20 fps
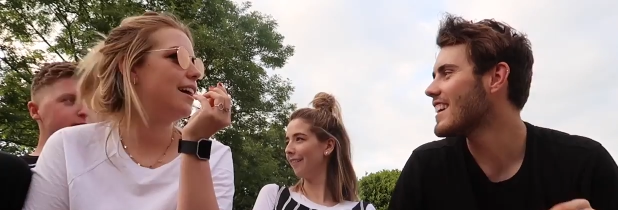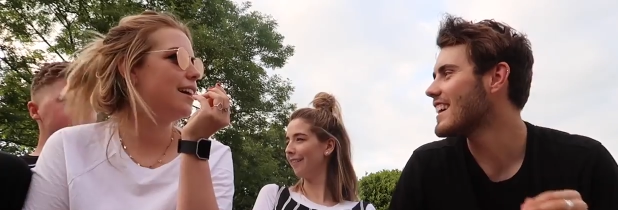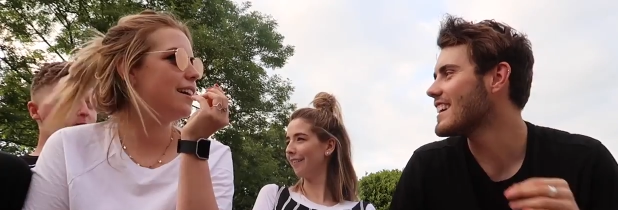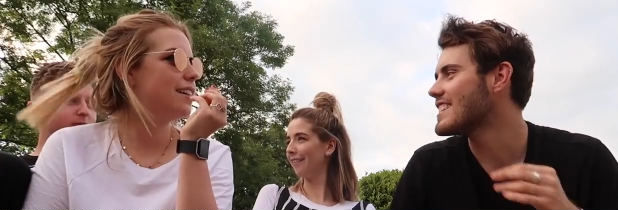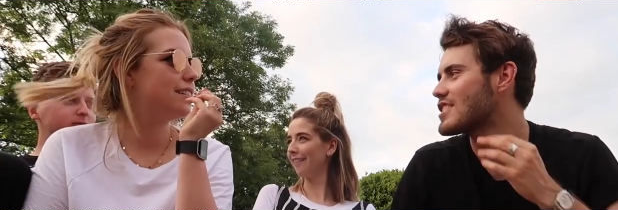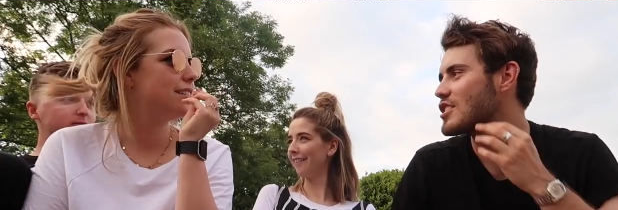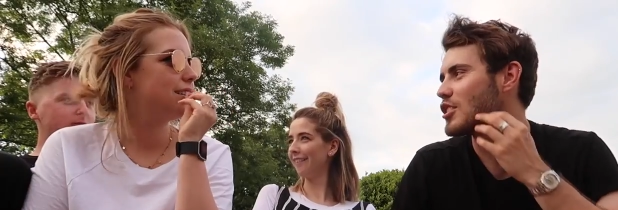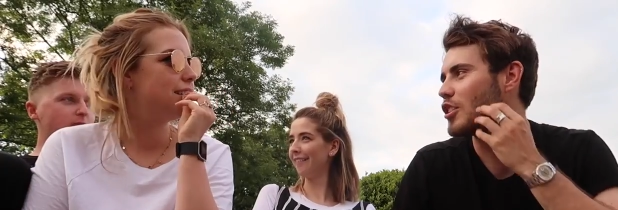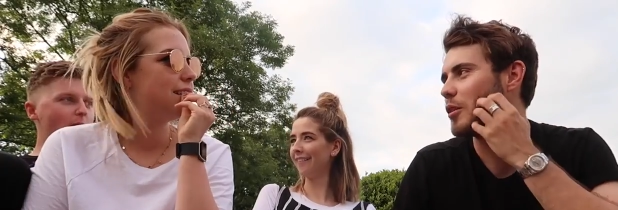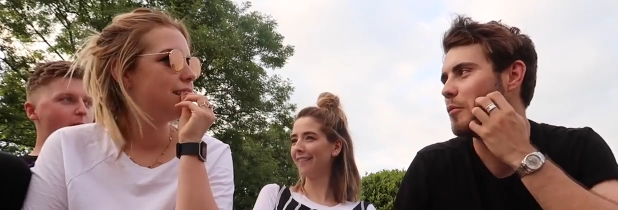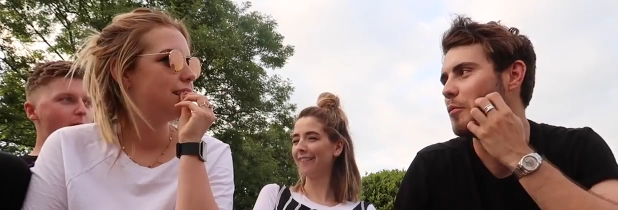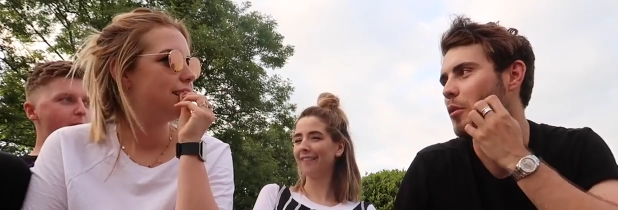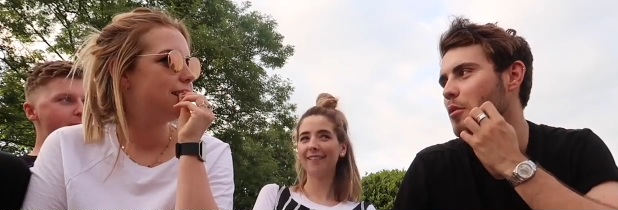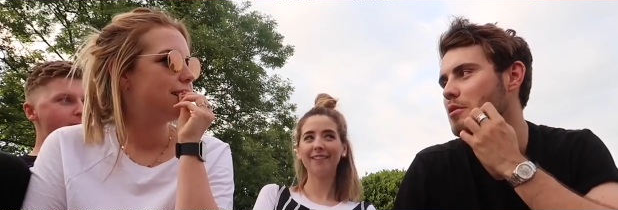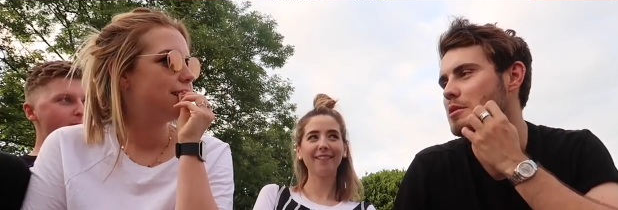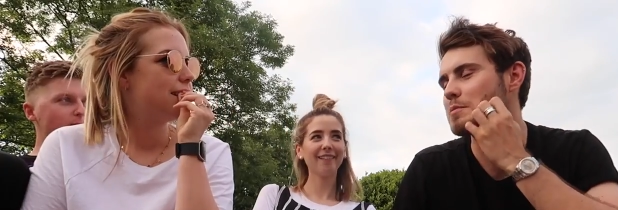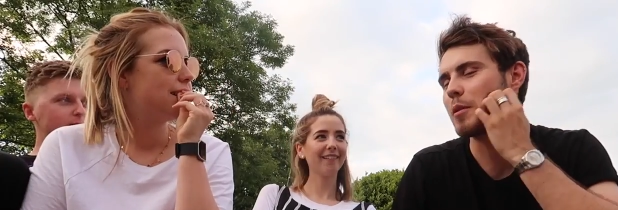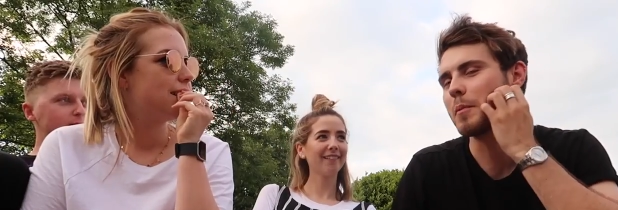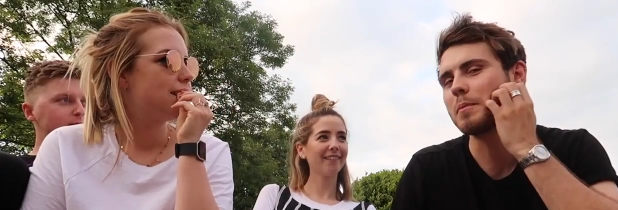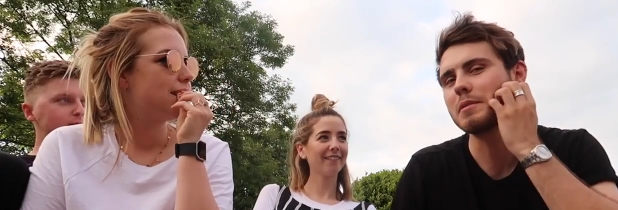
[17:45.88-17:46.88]
Speaker 1: Right, Sean, what
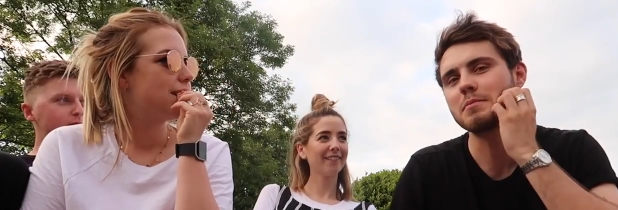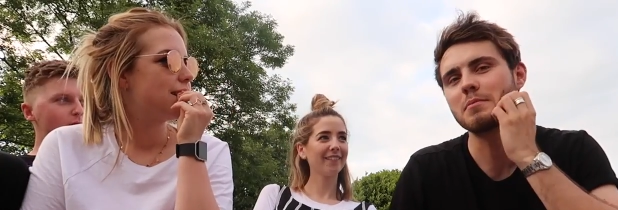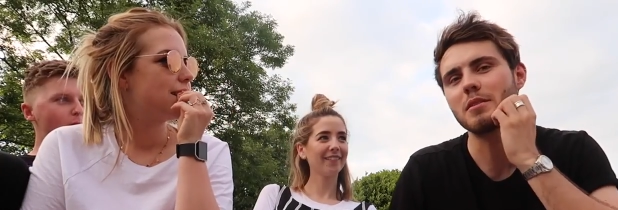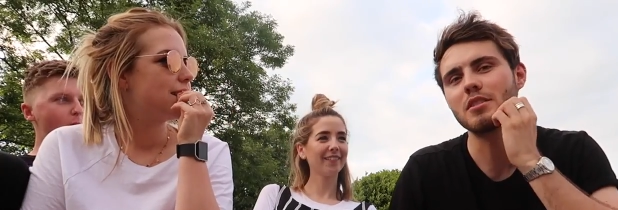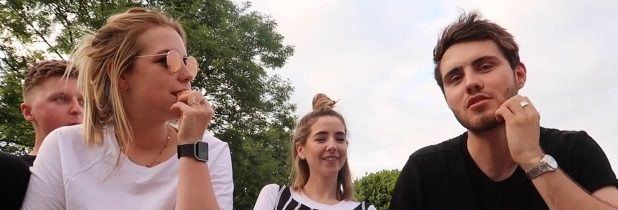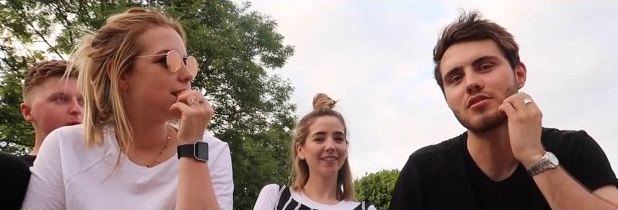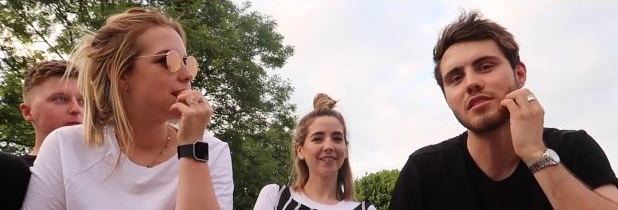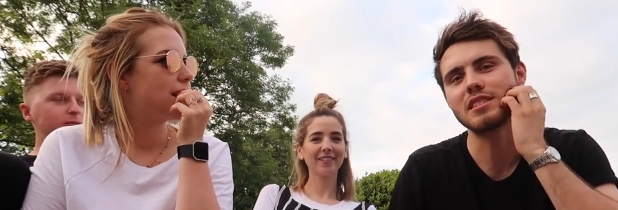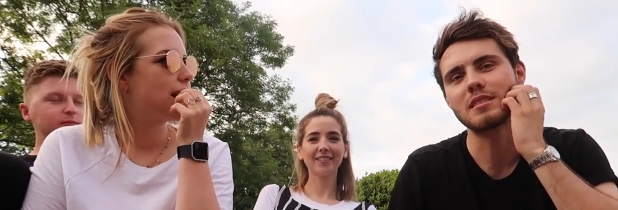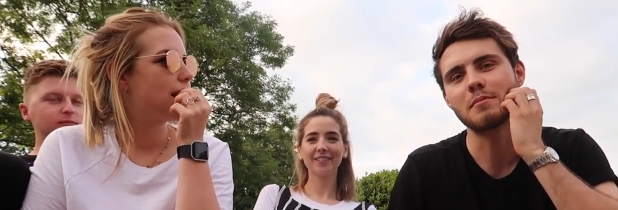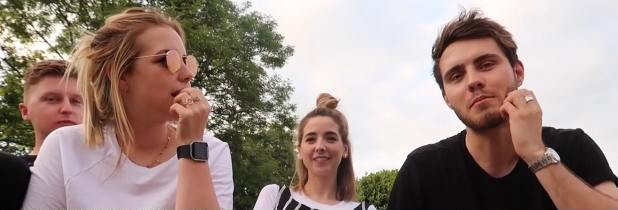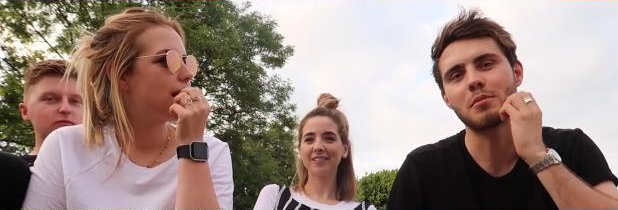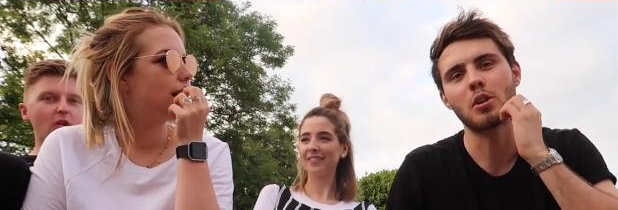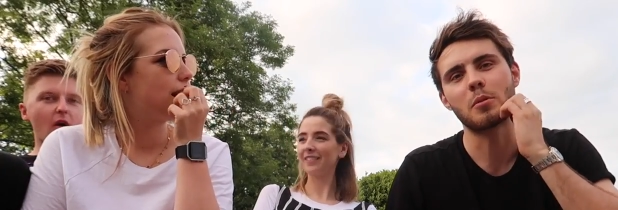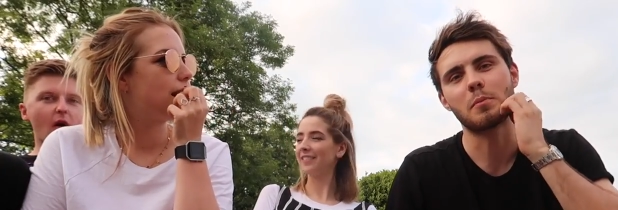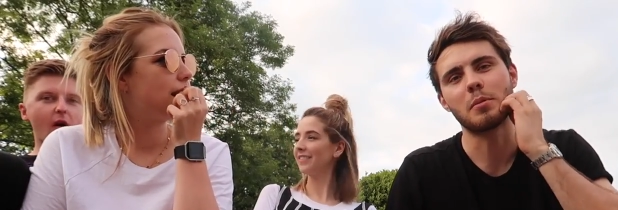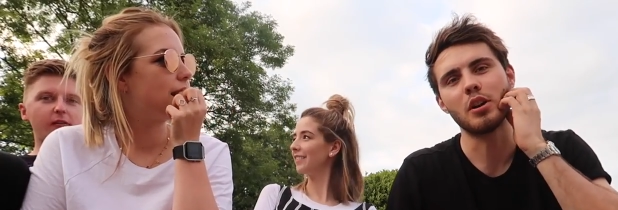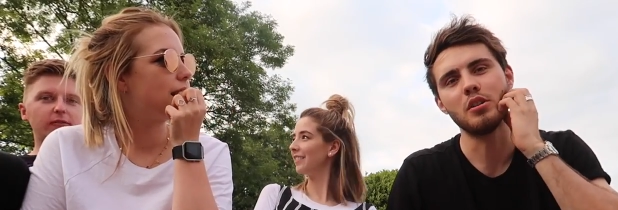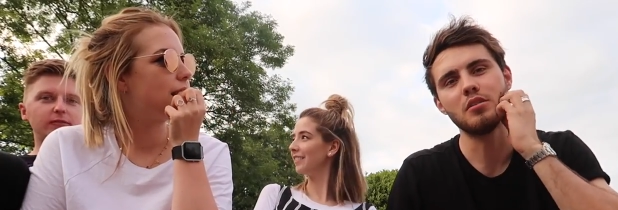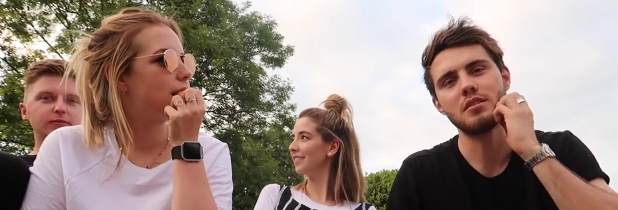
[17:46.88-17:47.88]
was Poppy's most recent blog
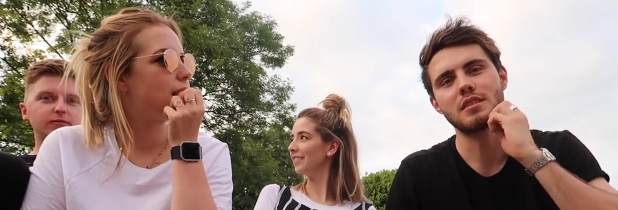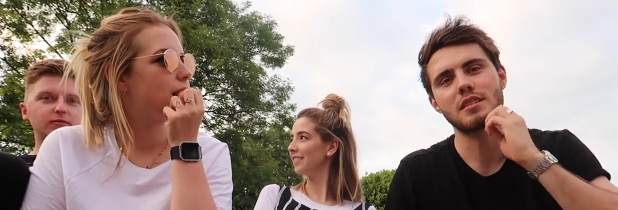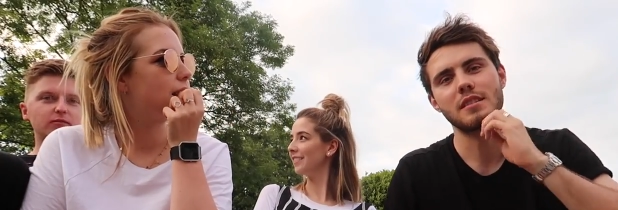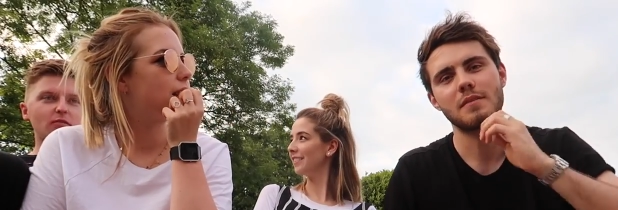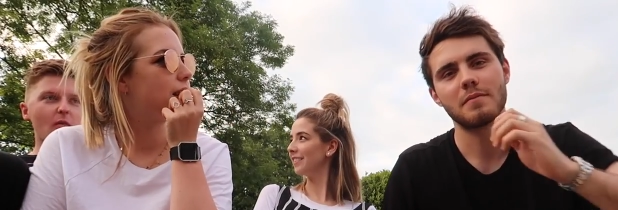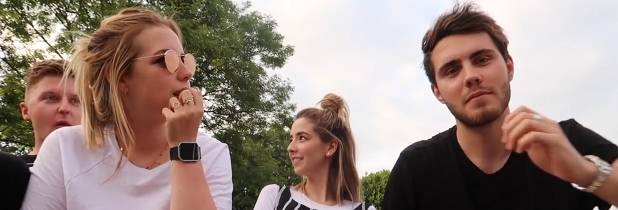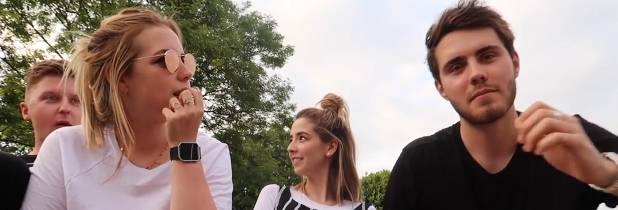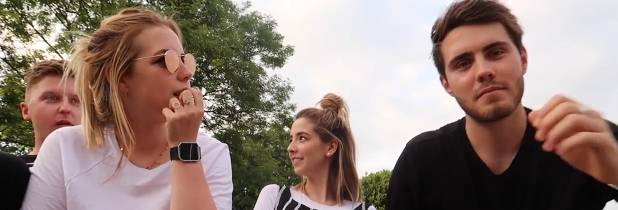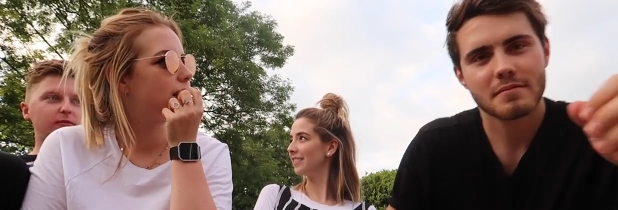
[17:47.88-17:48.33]
post?